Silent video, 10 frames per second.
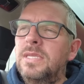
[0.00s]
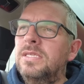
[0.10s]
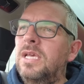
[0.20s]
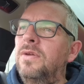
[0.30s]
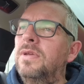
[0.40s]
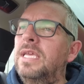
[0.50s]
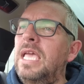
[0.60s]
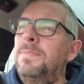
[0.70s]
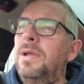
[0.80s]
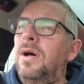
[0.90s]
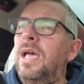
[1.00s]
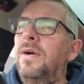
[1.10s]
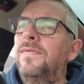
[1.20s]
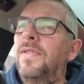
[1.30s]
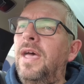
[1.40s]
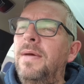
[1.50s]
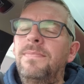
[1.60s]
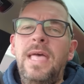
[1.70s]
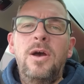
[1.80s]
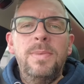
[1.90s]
So keep an eye out for that. That'll